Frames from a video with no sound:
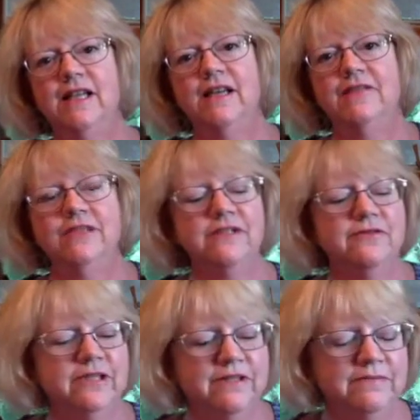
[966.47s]
out of a
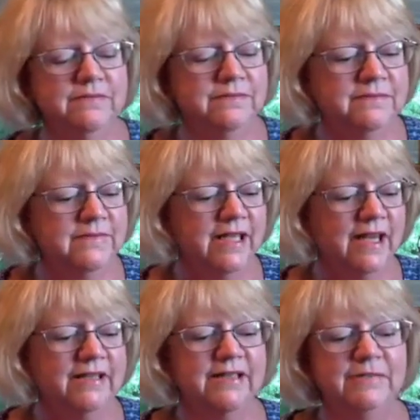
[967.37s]
different
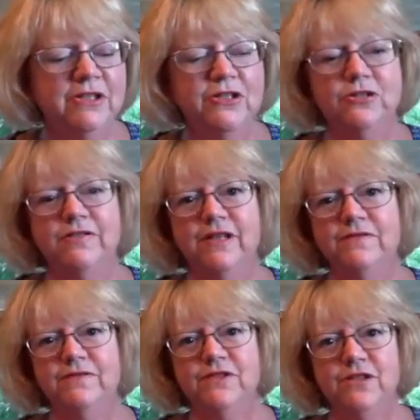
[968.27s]
cotton. I'm not sure if
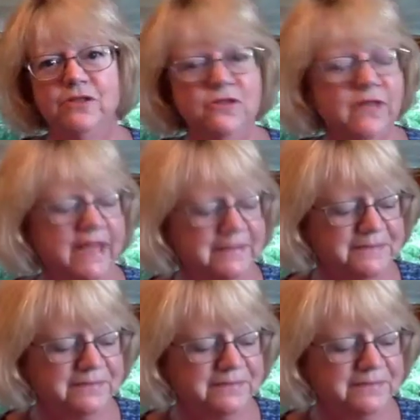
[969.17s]
I showed you that.